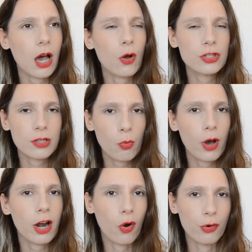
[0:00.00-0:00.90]

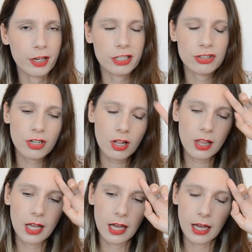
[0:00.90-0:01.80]
somewhat
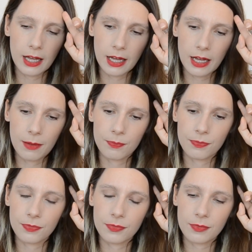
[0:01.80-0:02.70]
original.
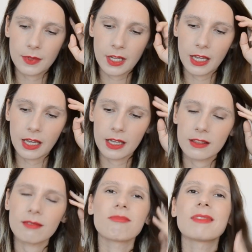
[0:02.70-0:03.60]
And
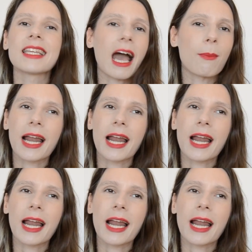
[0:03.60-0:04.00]
yeah,